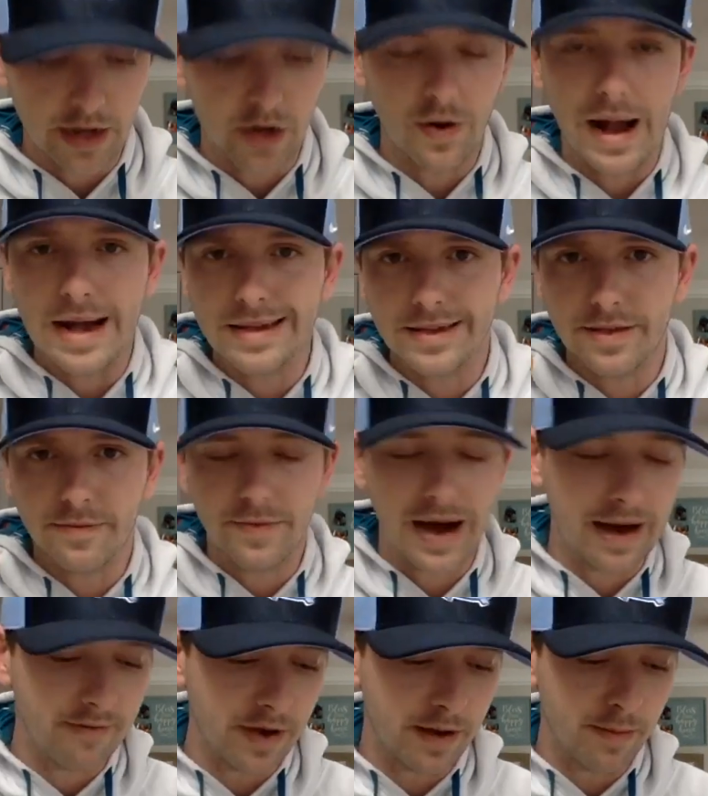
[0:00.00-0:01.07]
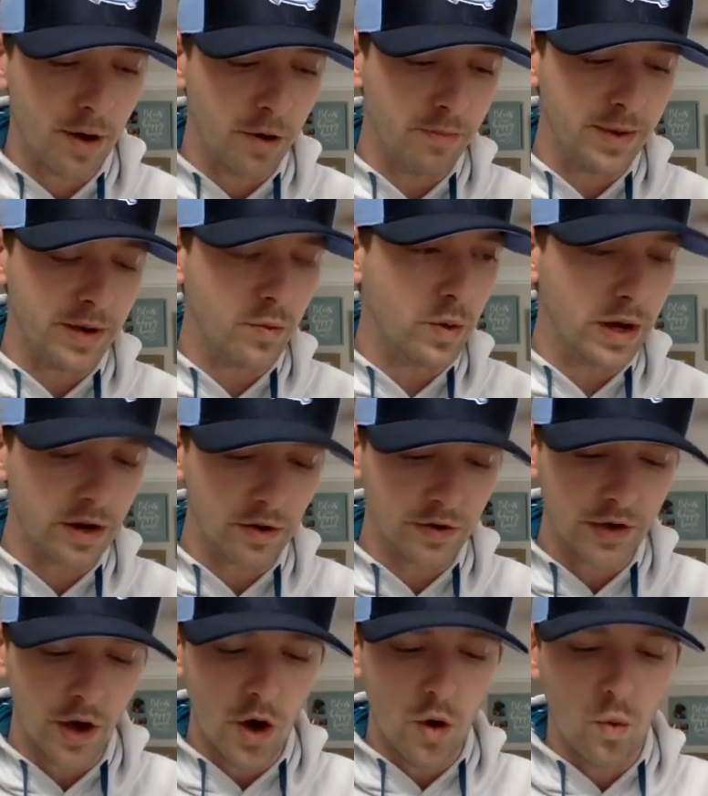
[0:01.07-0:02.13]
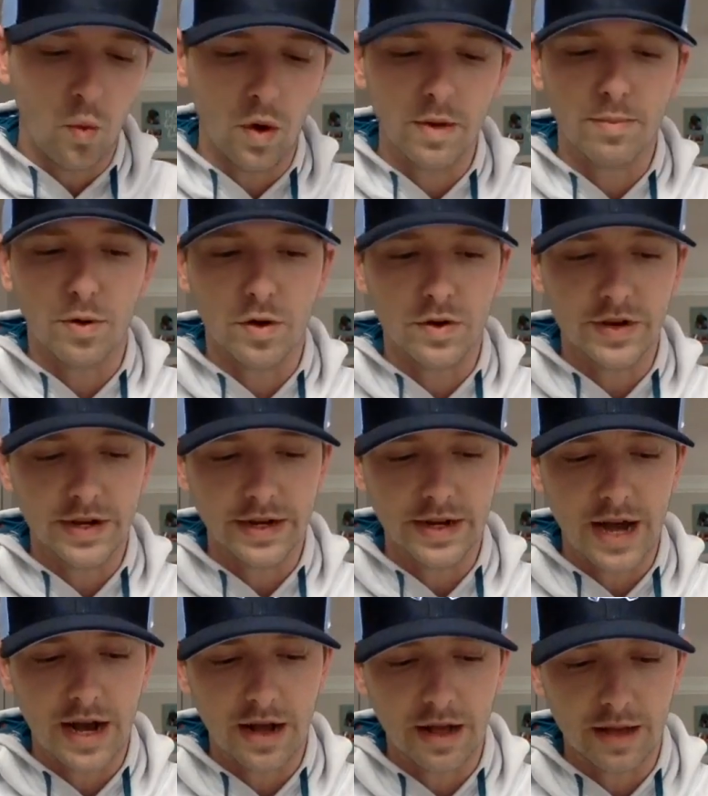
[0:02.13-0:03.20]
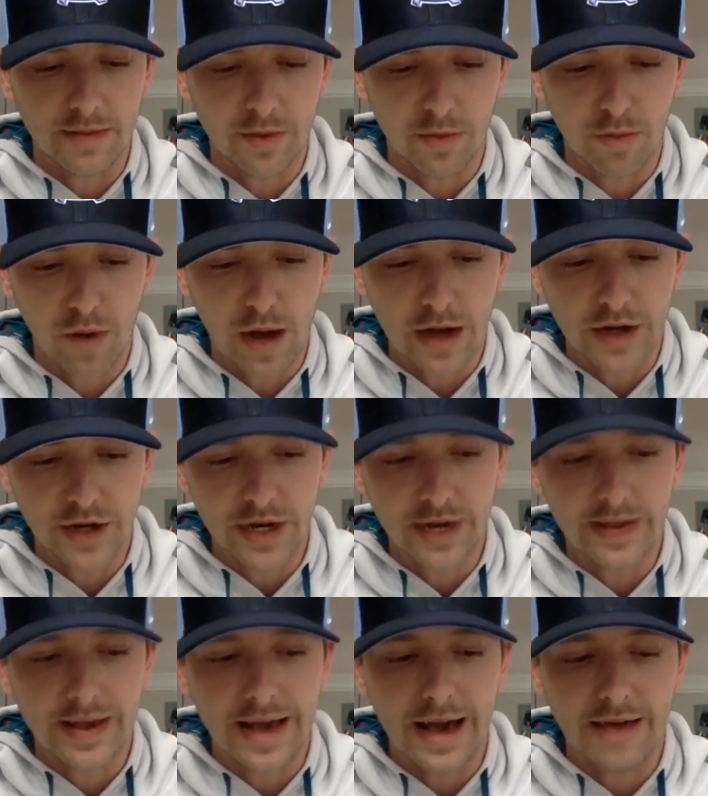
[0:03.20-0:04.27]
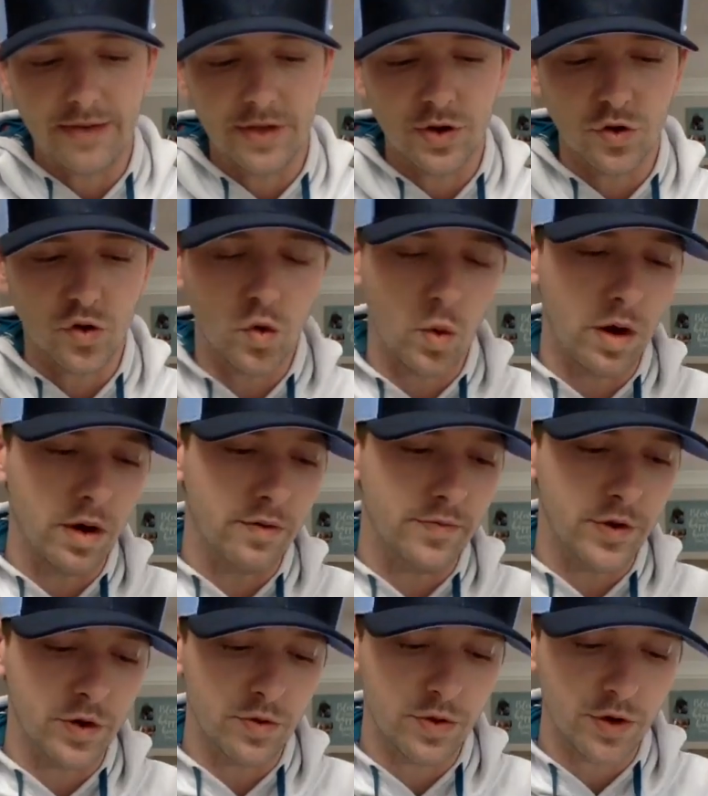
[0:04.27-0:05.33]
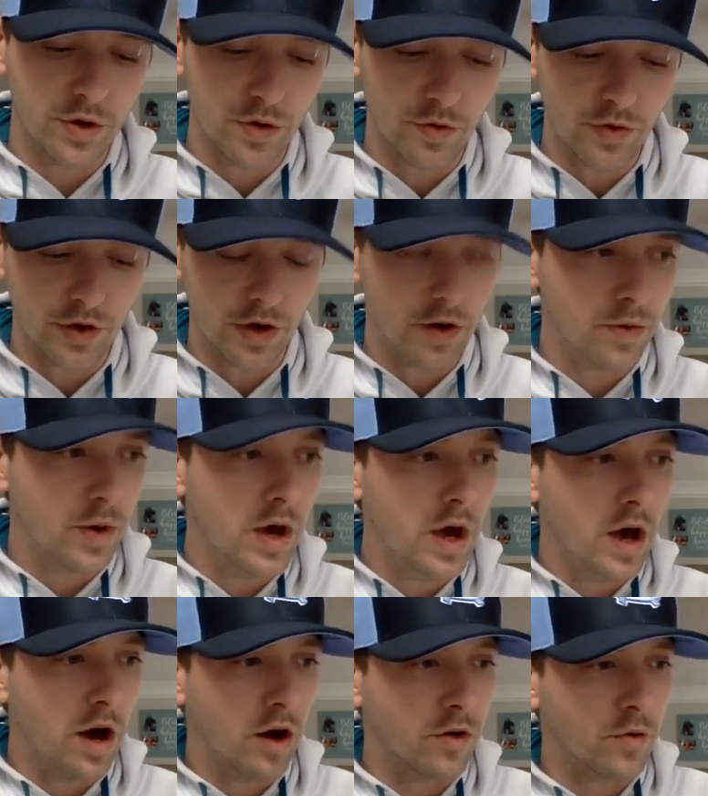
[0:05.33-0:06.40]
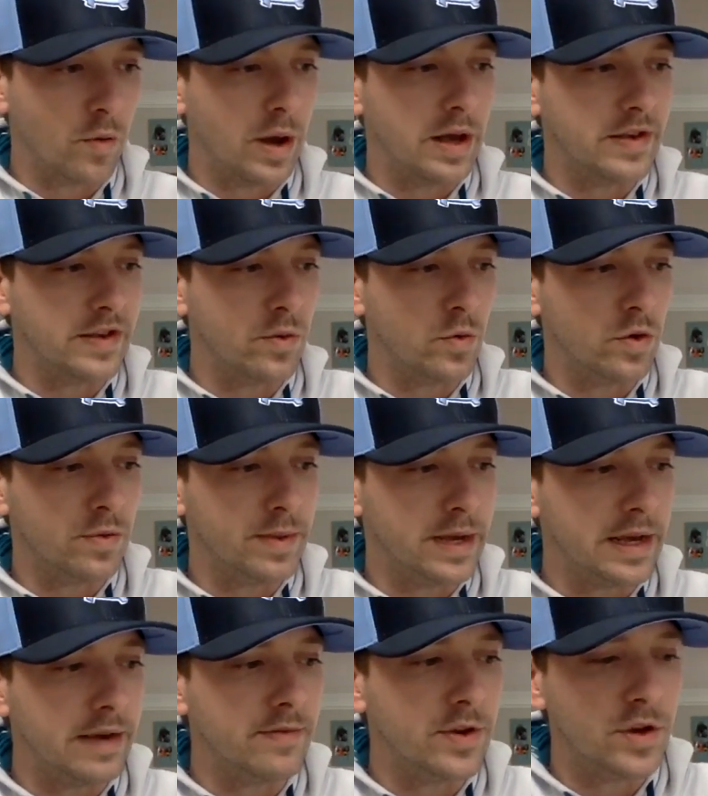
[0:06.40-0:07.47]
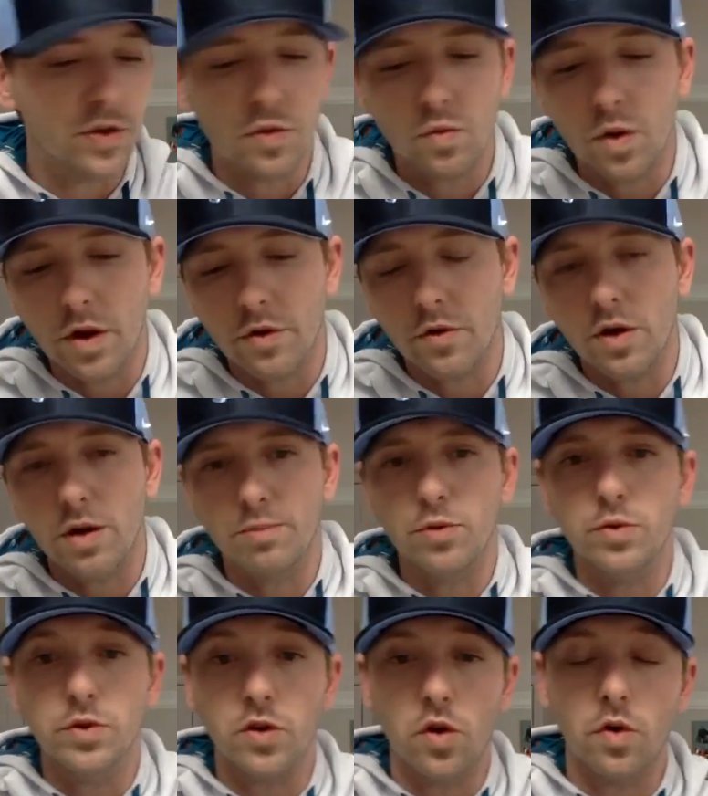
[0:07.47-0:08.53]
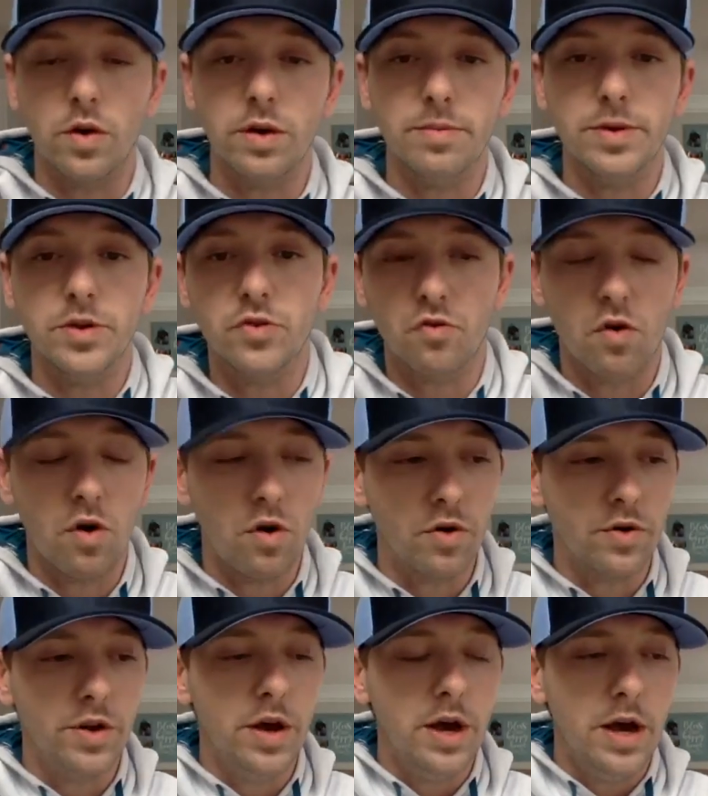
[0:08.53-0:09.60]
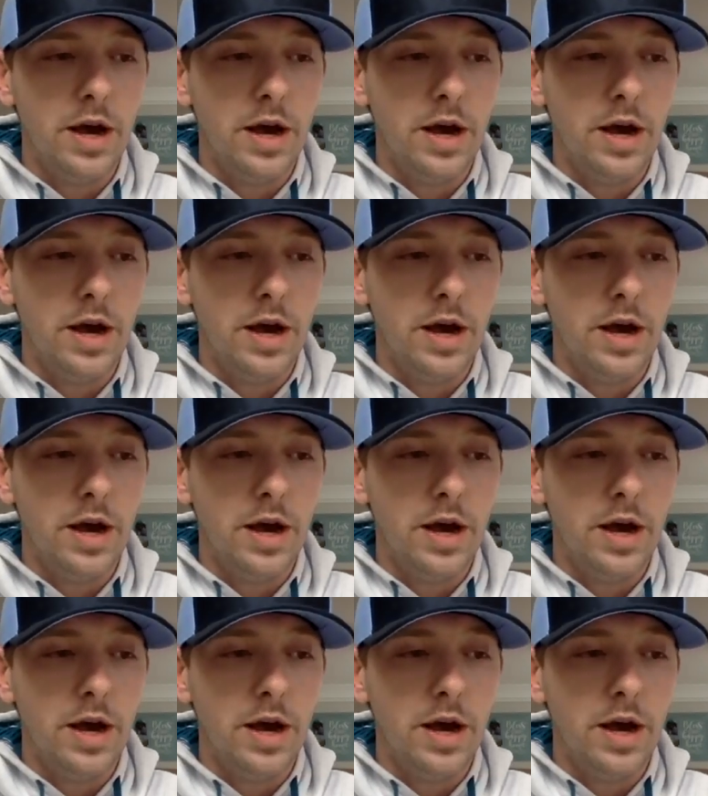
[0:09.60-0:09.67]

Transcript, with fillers: Congrats to the five MLB winners. One person has not claimed their prize yet. They have until 12 noon to do so. Otherwise, it will be given to the runner-up who has already been drawn.